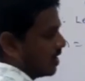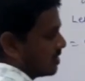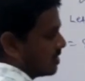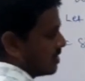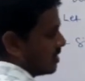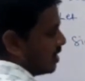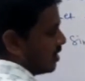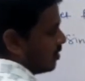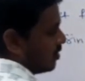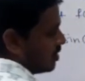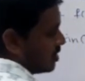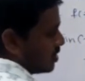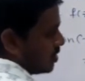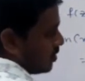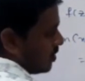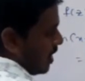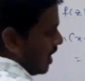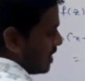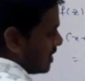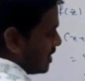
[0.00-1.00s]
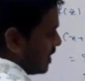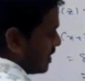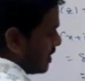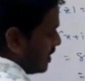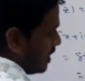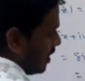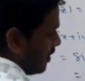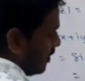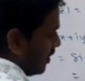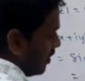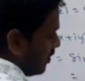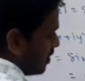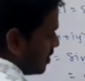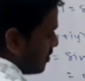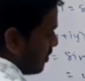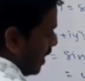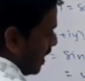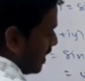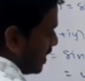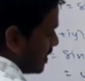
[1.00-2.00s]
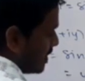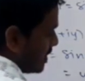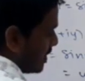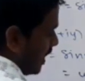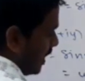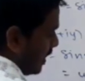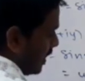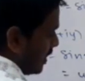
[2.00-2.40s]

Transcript: is equals to cos x derivative is minus sin